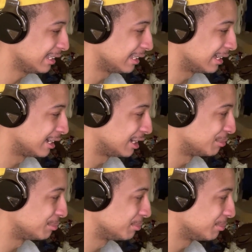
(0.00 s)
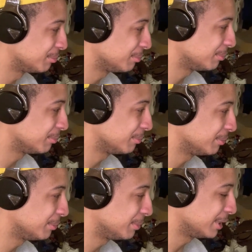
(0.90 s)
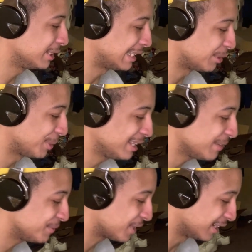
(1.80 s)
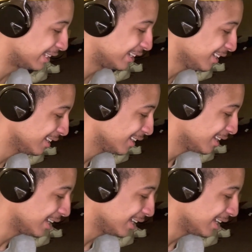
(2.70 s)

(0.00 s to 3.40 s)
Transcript: the way they've done it.